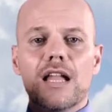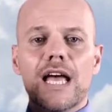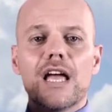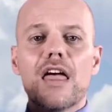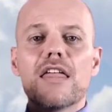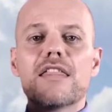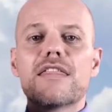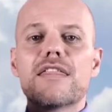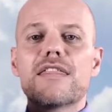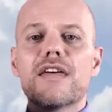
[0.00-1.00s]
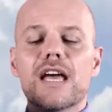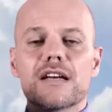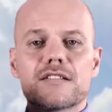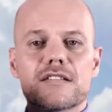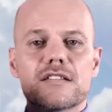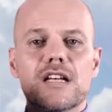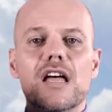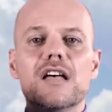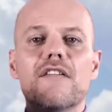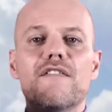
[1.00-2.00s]
like thanks,
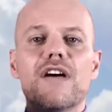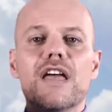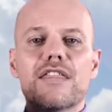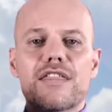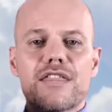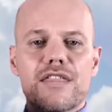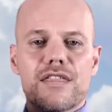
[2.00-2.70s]
faith.